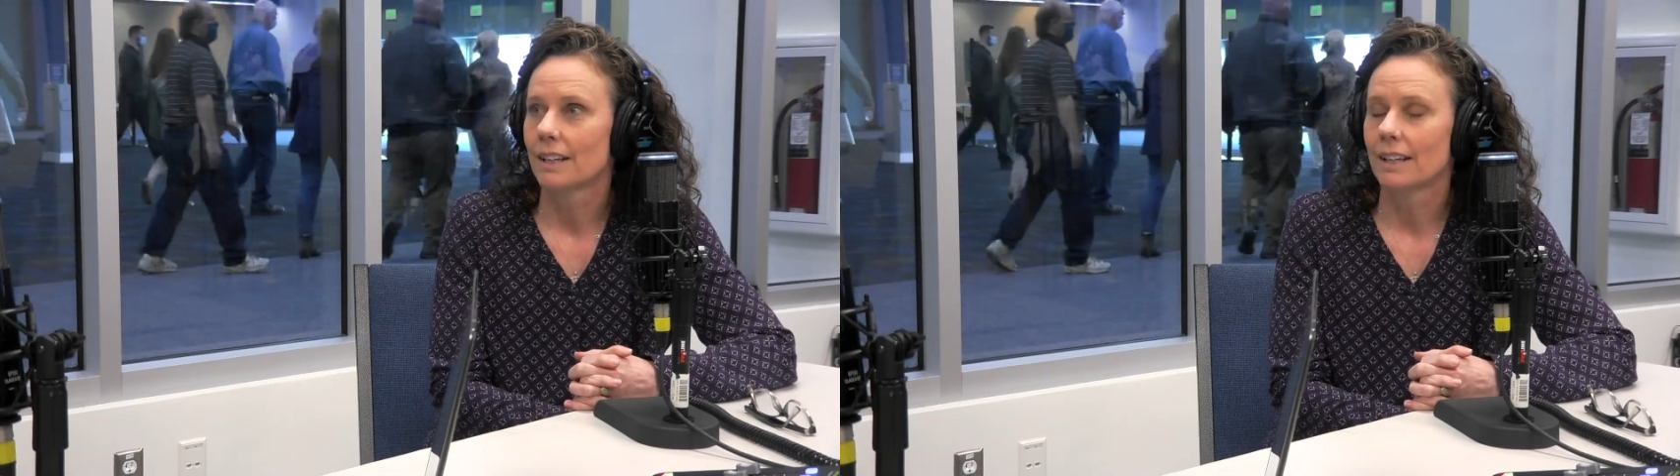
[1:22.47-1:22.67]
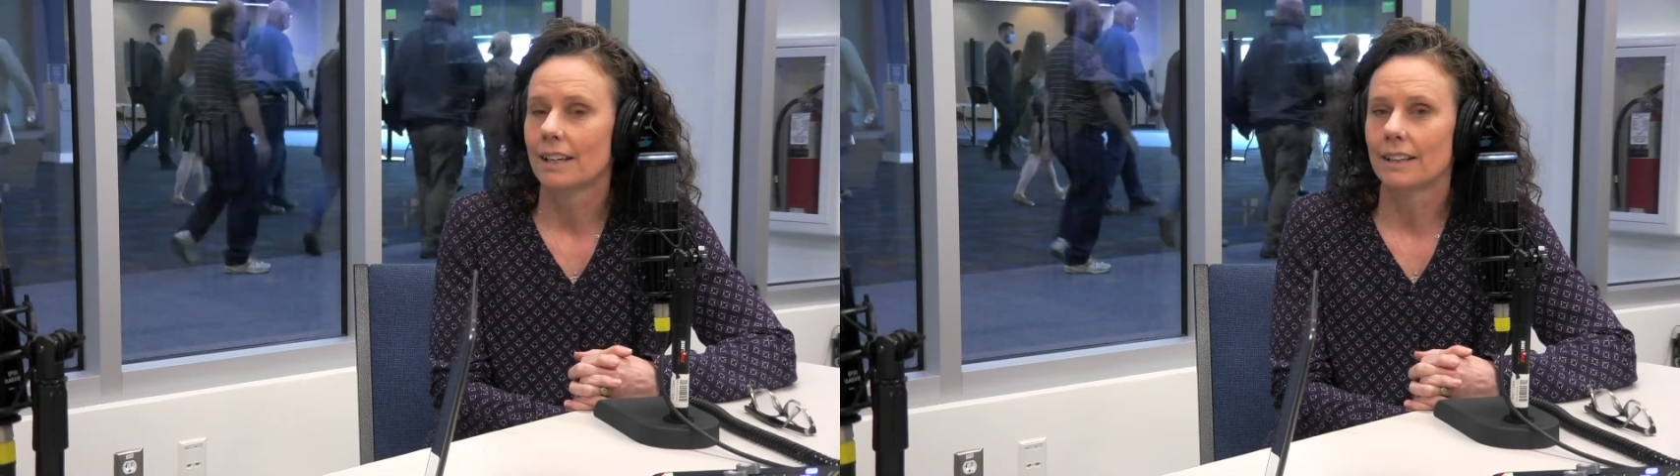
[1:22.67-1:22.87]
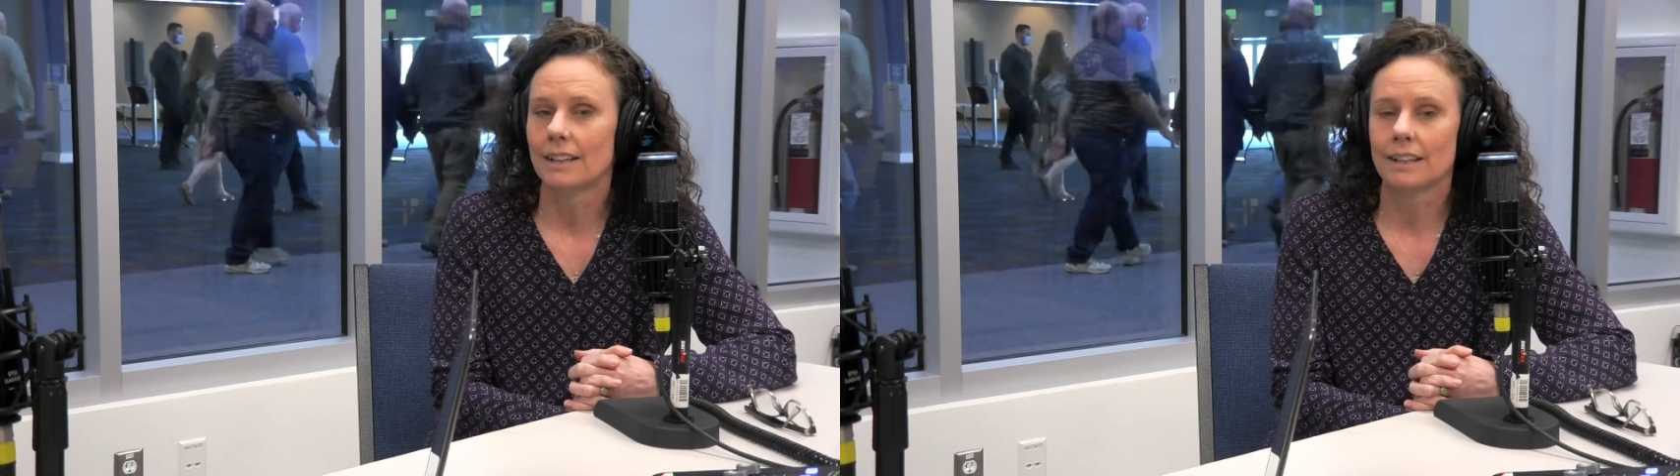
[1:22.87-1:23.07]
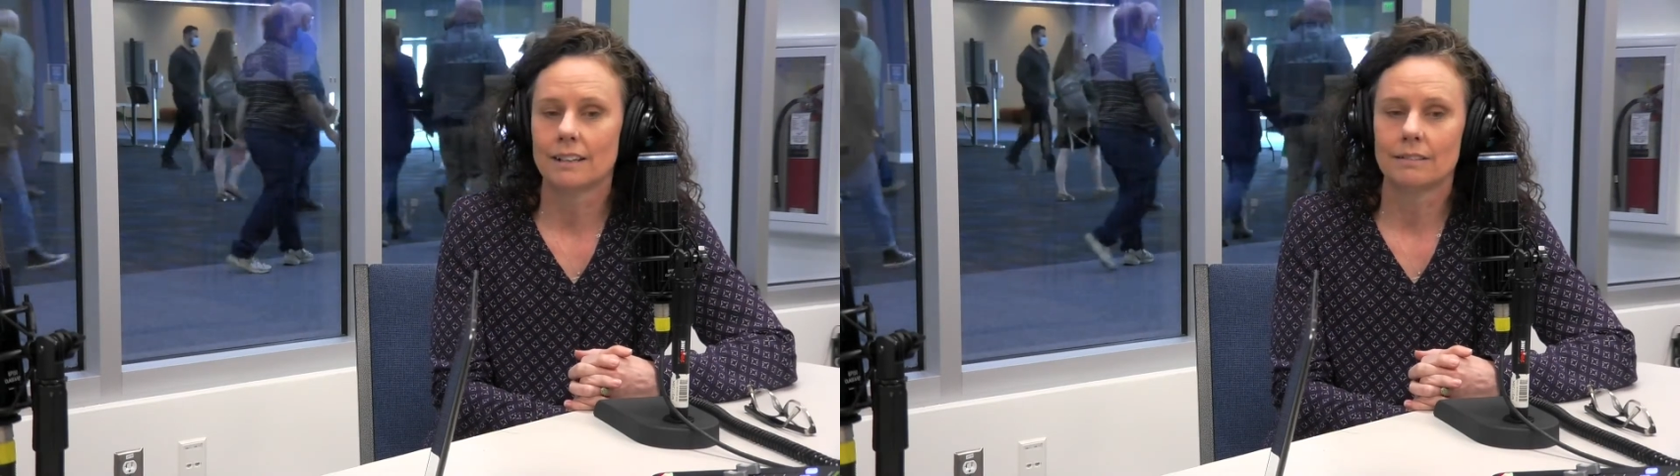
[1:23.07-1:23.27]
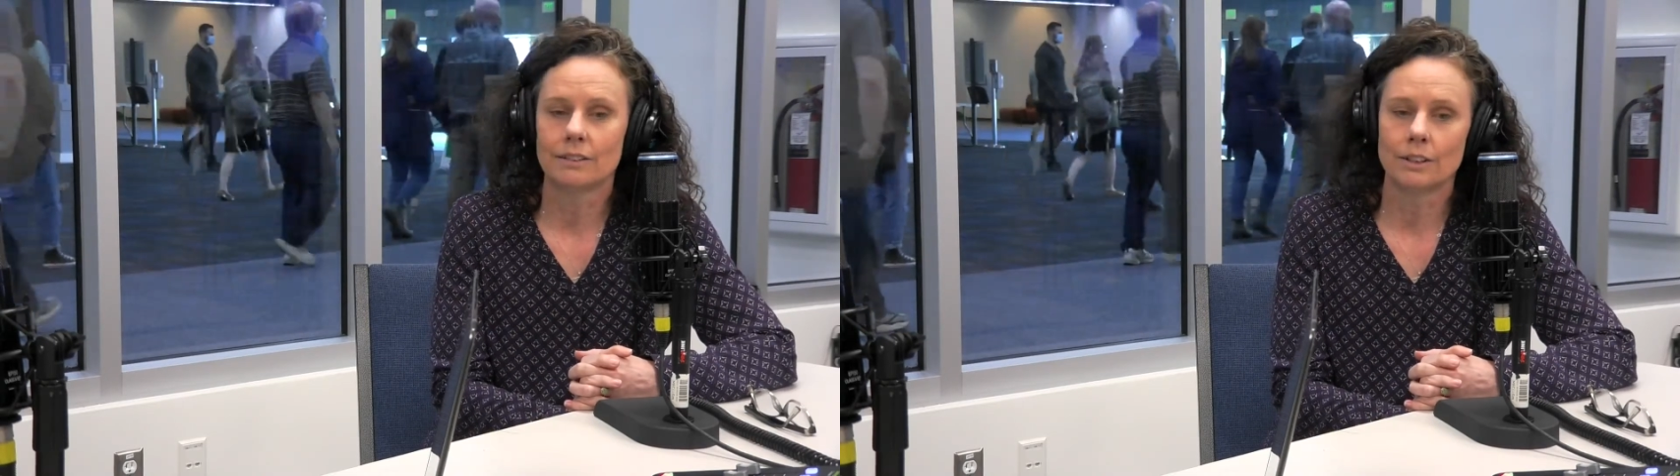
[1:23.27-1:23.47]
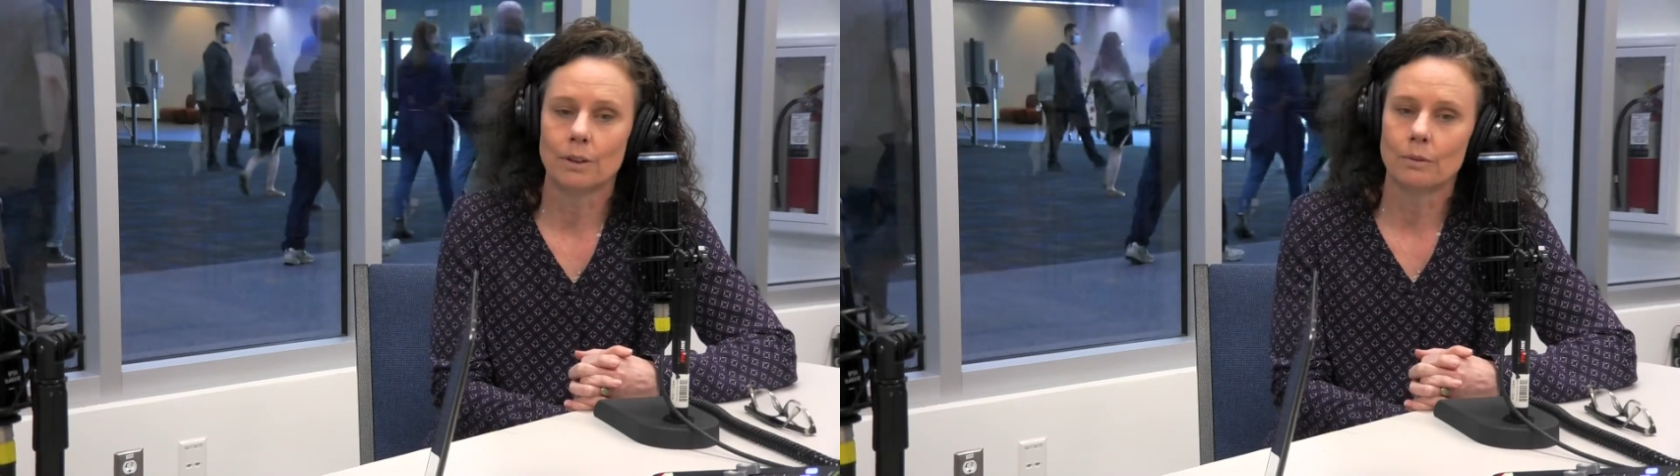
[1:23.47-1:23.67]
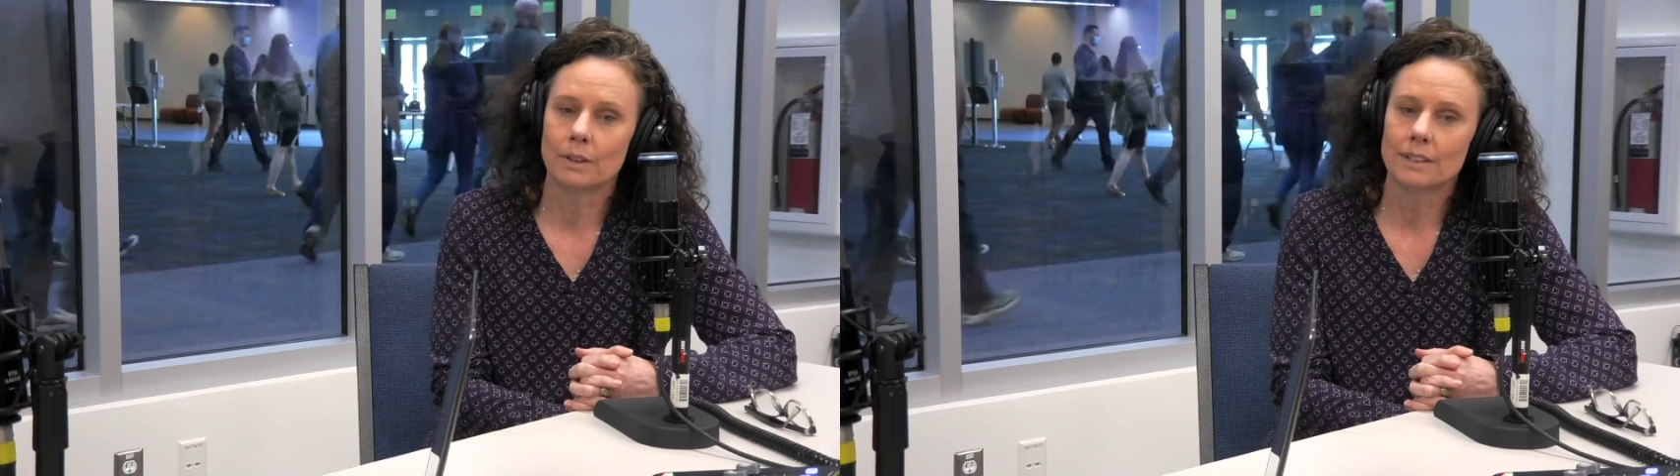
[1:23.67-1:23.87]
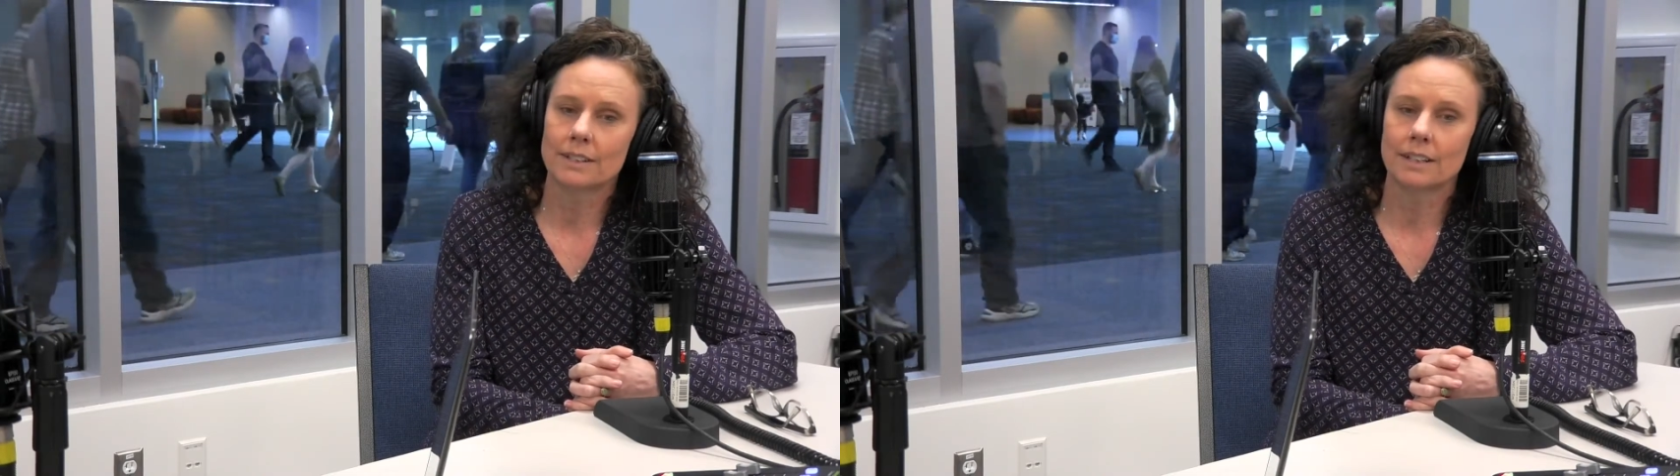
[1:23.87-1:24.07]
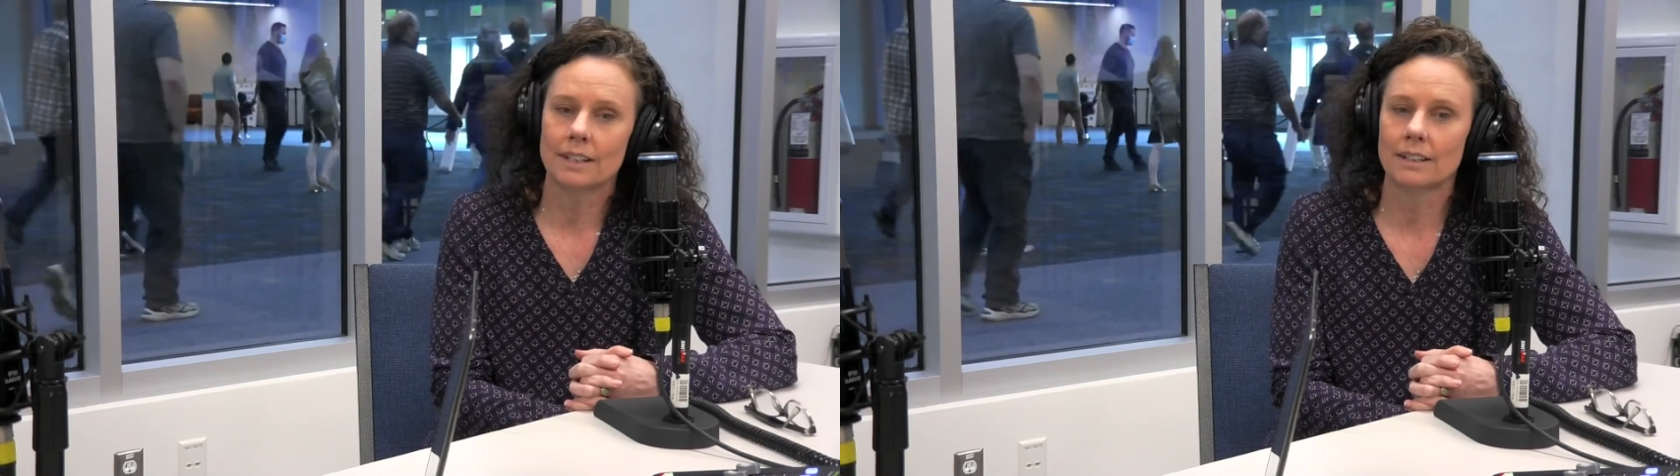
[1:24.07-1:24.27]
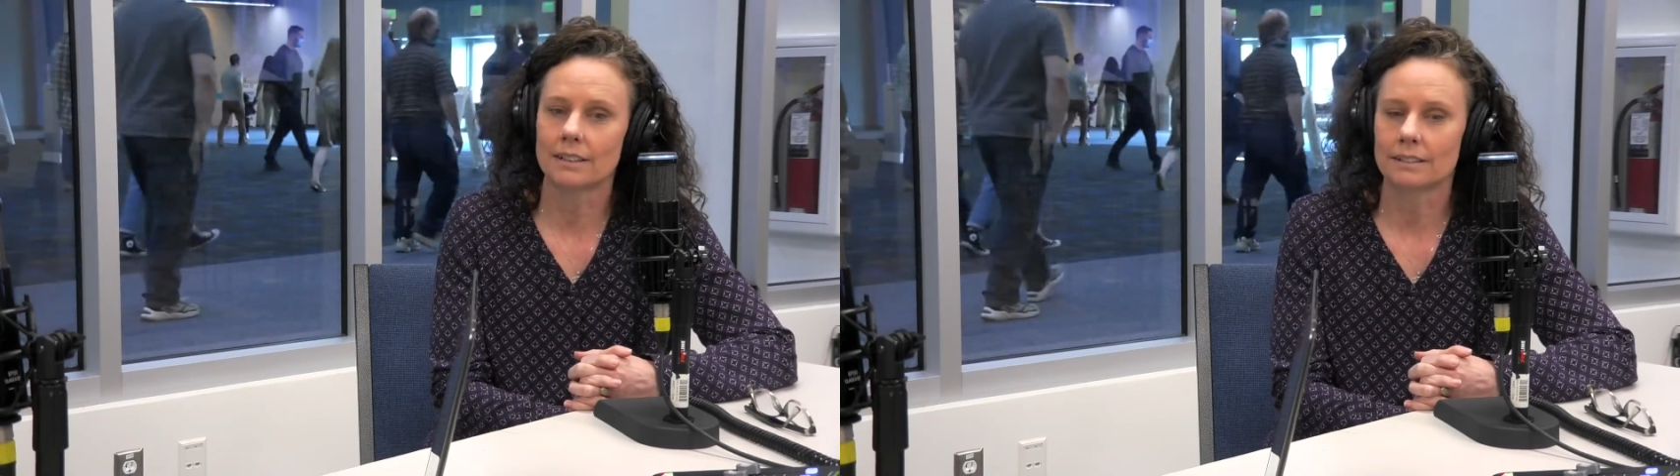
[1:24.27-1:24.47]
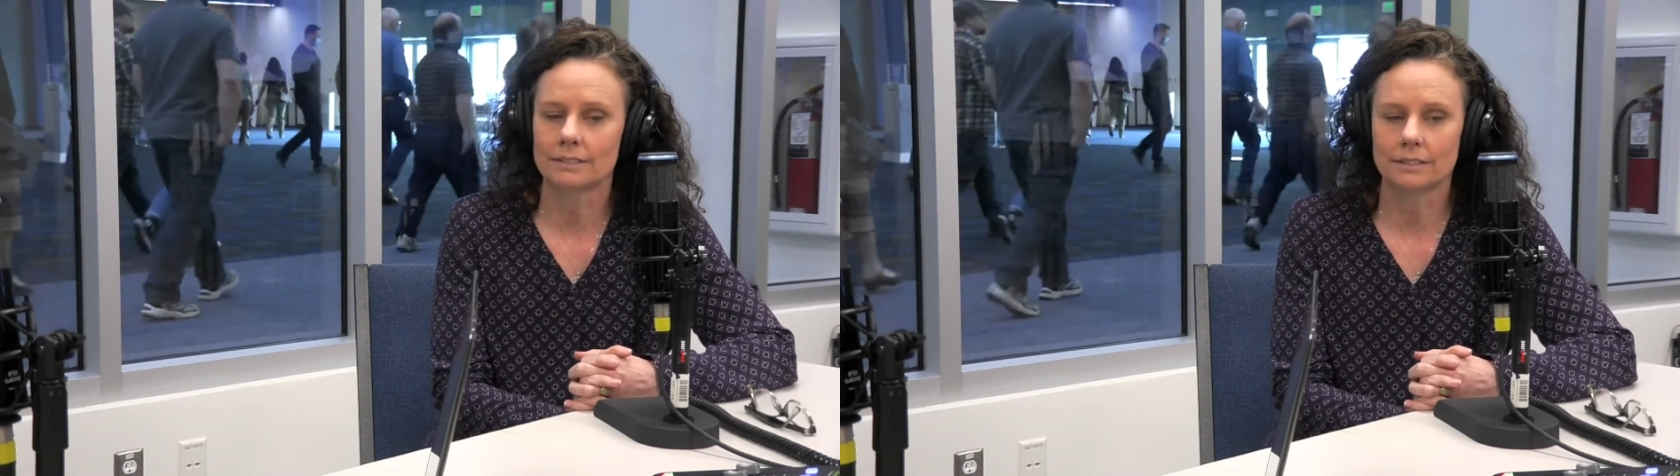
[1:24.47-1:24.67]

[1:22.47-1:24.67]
and then you know once the,